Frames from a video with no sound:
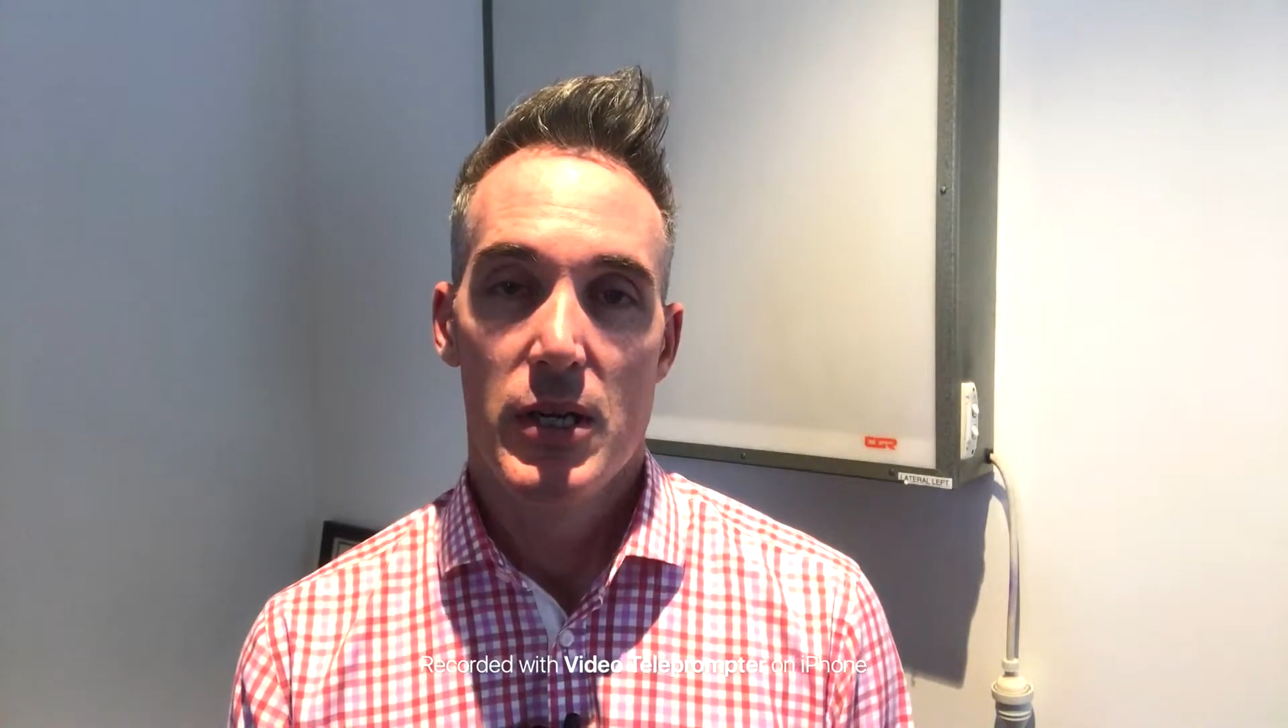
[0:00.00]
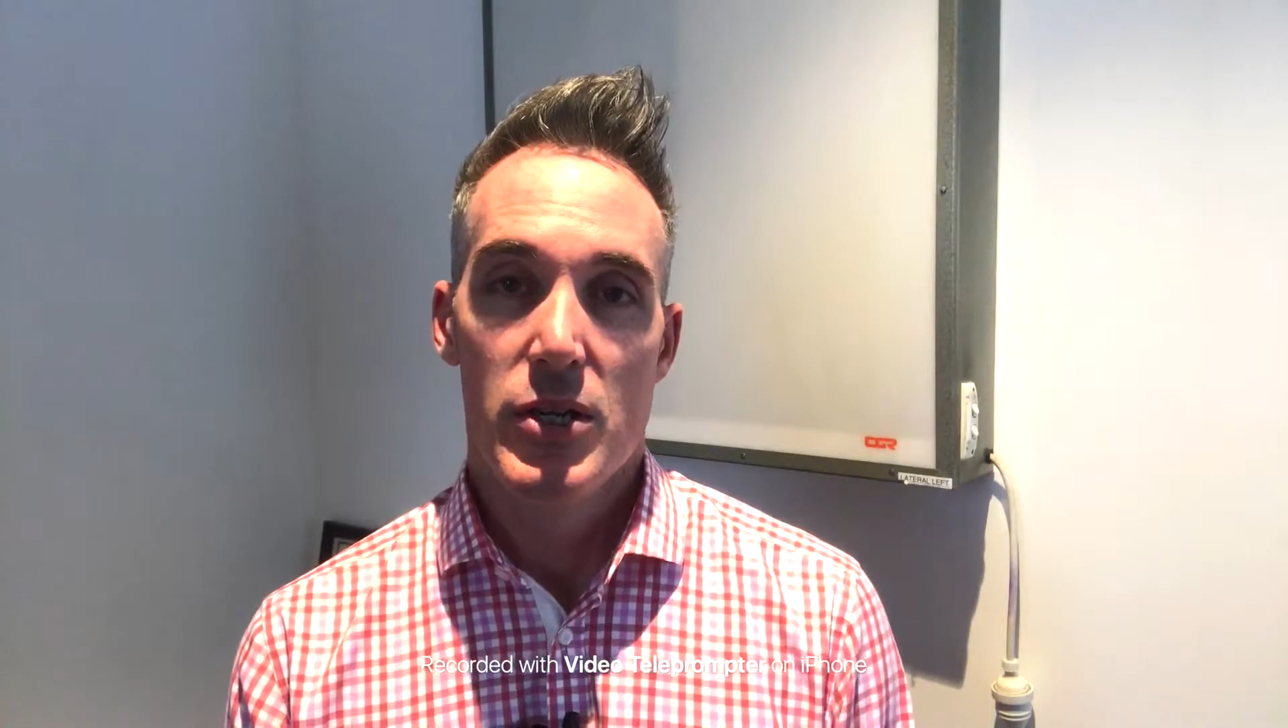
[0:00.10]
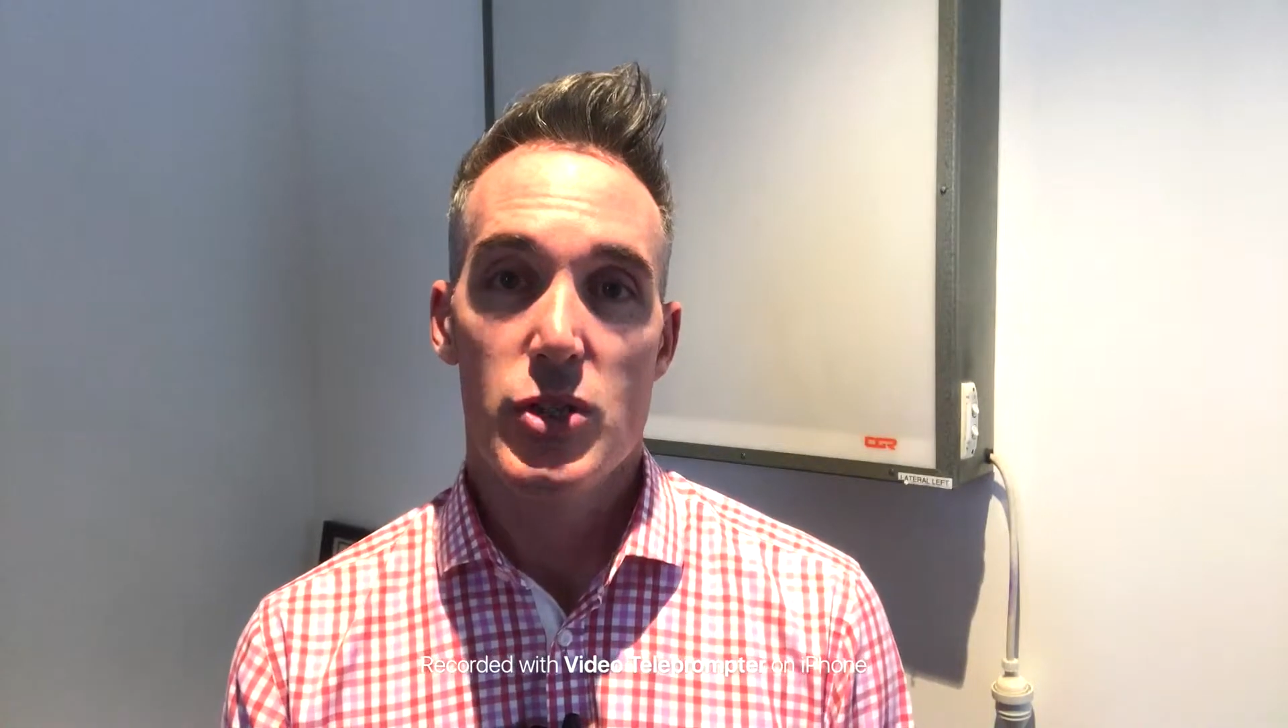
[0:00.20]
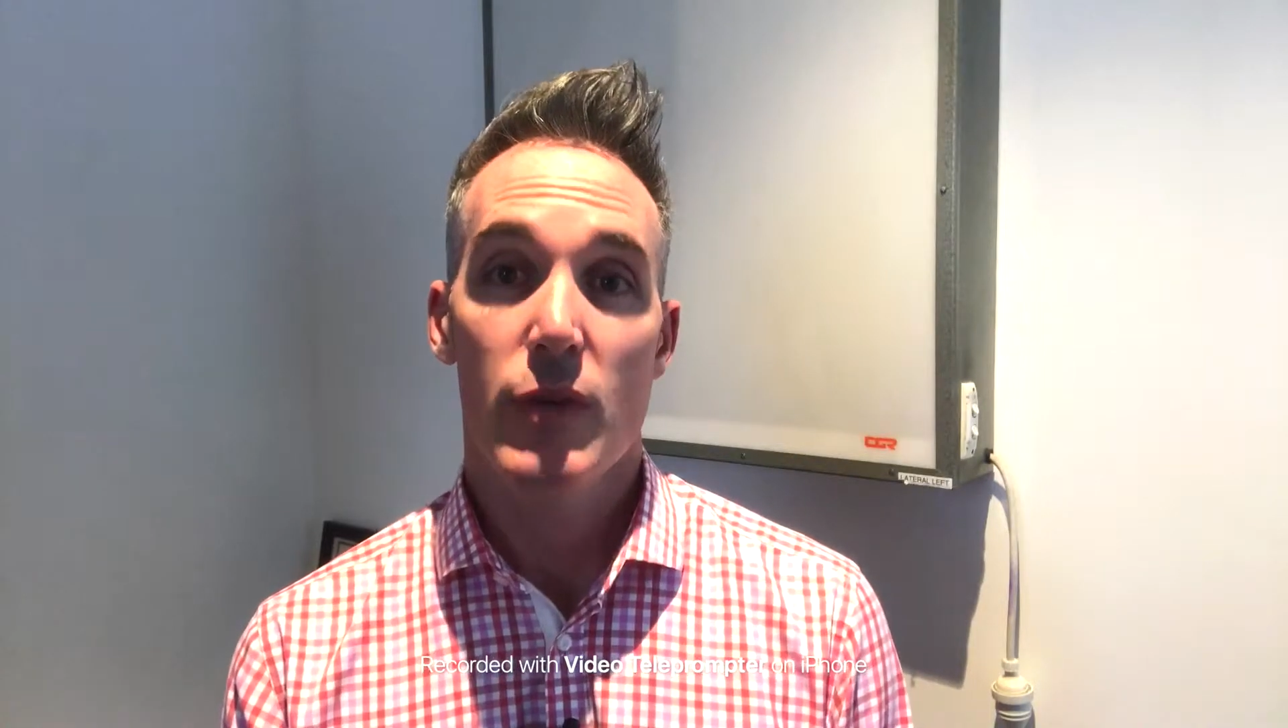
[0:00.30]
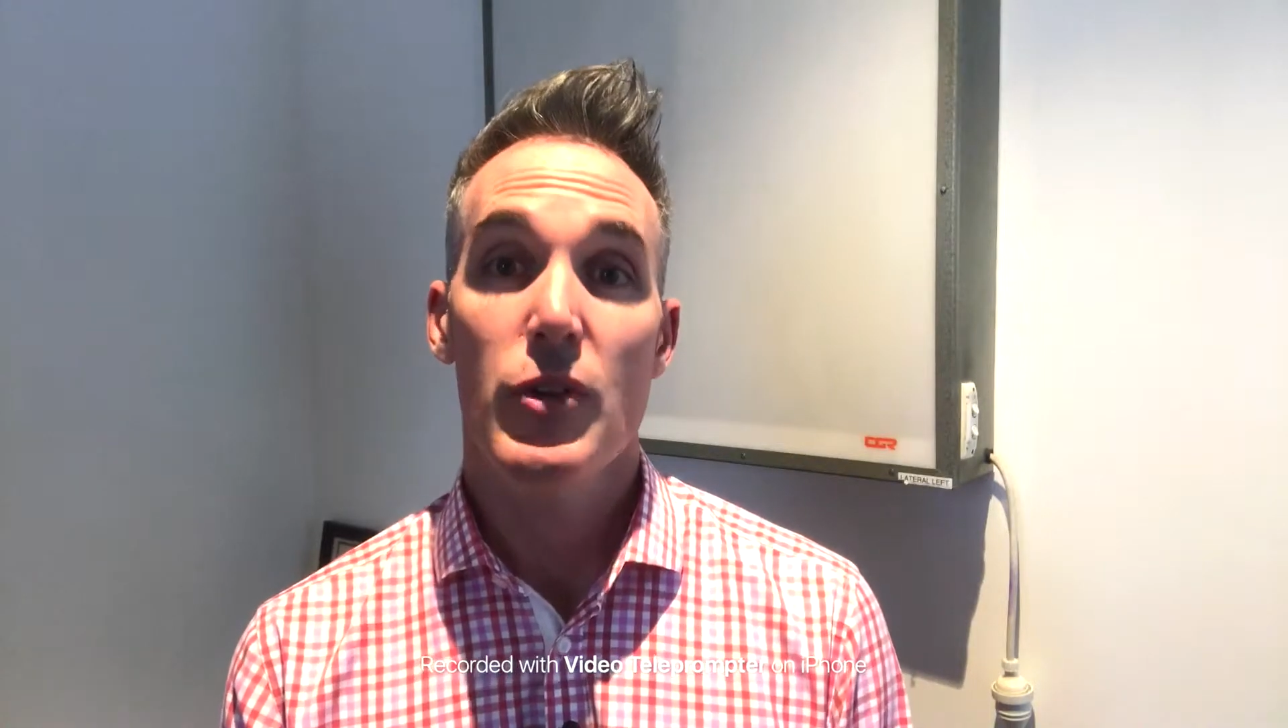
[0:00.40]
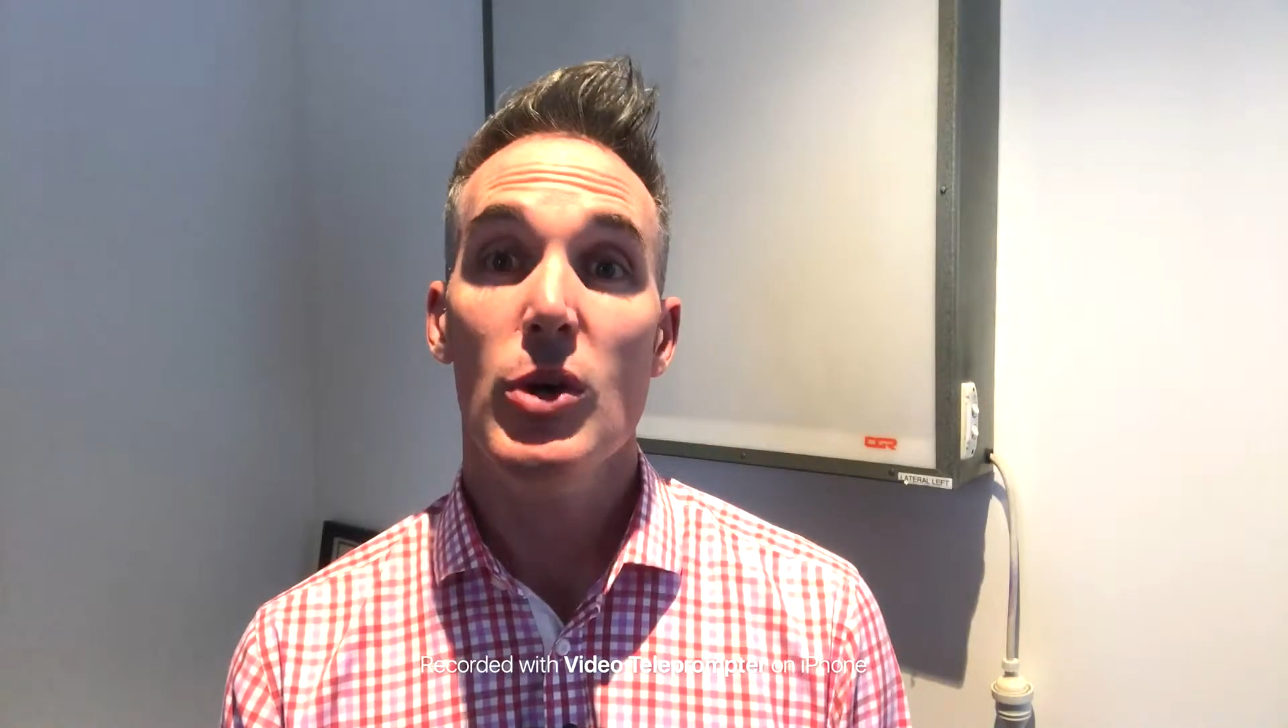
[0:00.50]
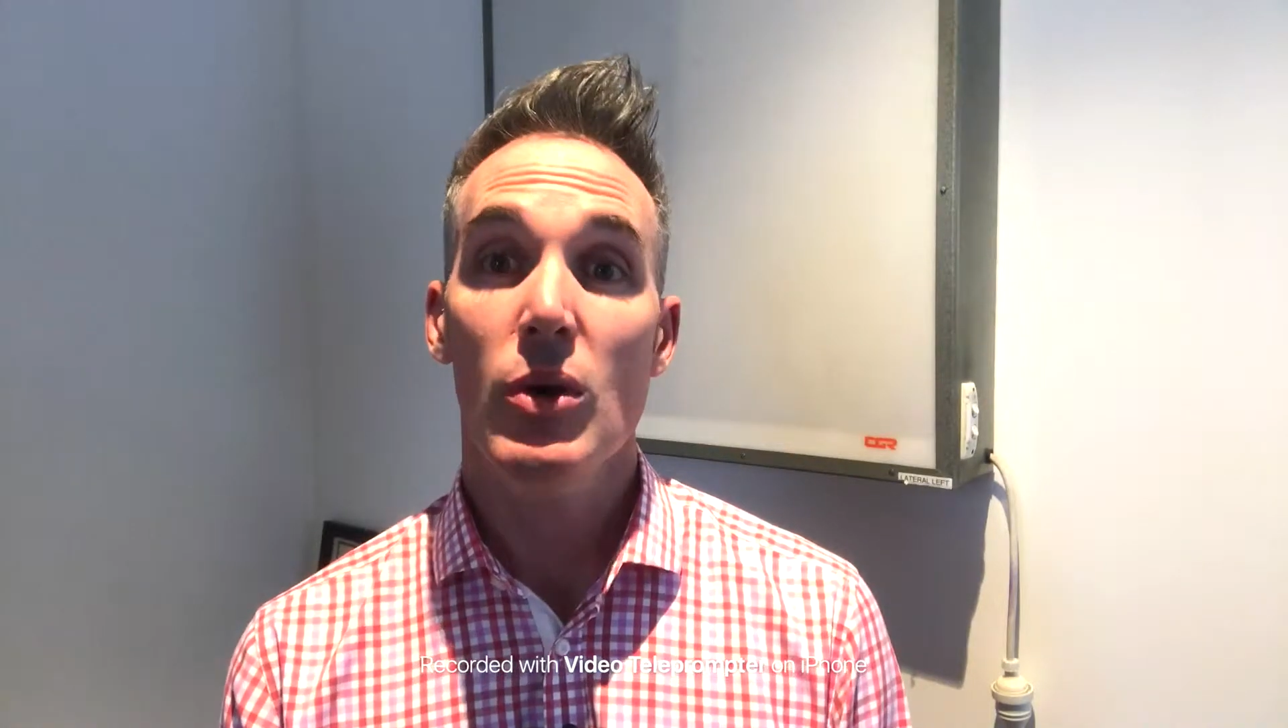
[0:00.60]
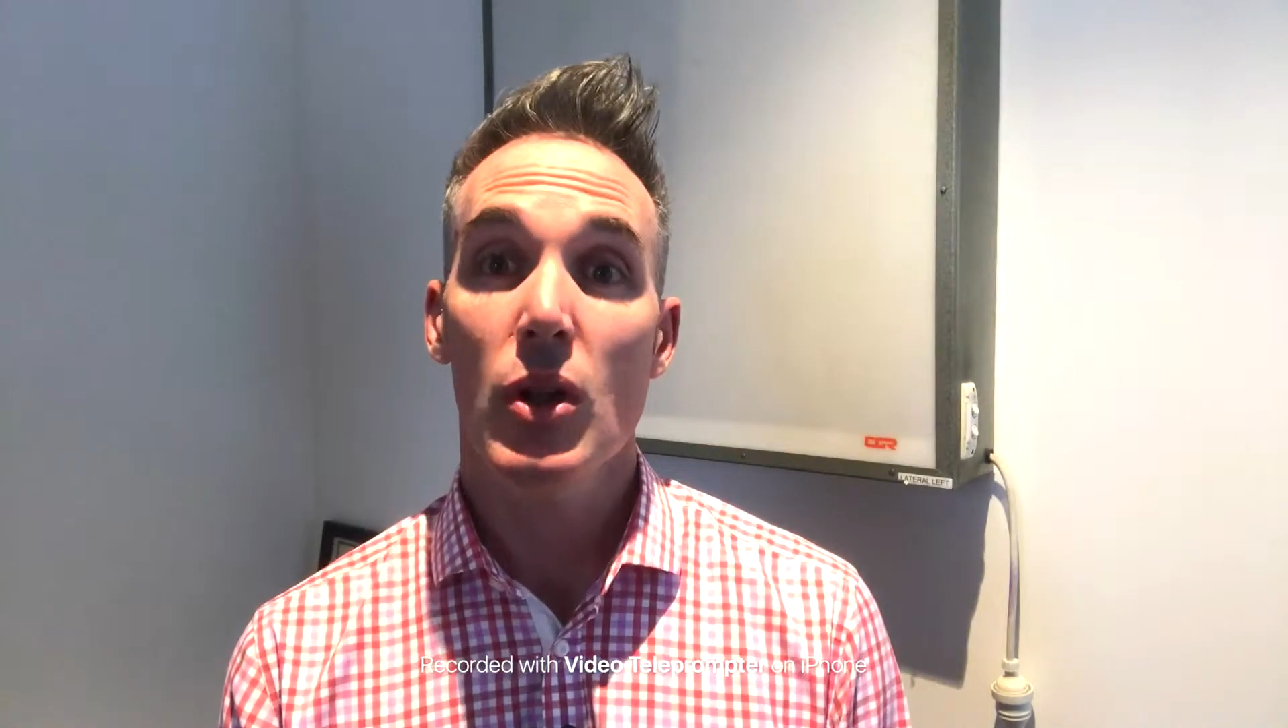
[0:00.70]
So if you are